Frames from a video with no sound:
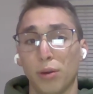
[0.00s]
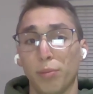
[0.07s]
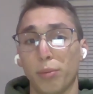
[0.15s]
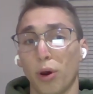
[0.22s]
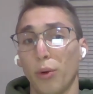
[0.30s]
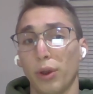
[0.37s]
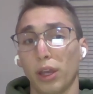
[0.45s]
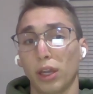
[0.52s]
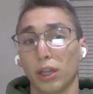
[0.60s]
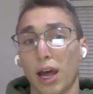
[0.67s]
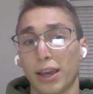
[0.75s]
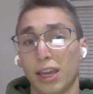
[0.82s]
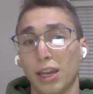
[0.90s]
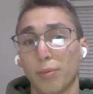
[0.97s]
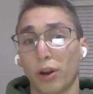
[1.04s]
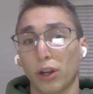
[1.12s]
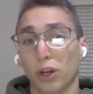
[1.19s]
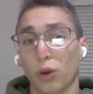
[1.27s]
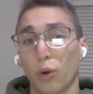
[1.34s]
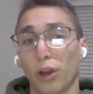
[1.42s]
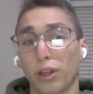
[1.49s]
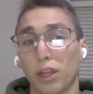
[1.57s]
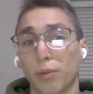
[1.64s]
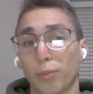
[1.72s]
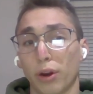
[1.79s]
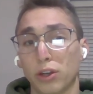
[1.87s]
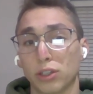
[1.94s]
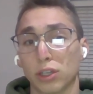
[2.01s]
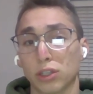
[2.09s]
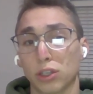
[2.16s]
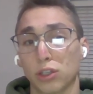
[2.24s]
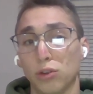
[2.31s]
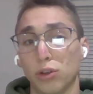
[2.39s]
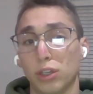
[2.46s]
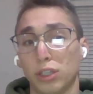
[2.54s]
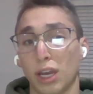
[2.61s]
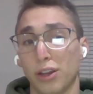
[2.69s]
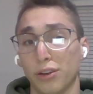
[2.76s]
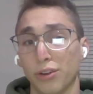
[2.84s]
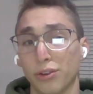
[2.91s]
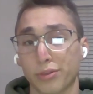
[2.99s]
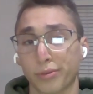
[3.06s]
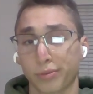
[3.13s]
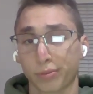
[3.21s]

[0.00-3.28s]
Boeing and Lockheed Martin quickly emerged as the two contenders.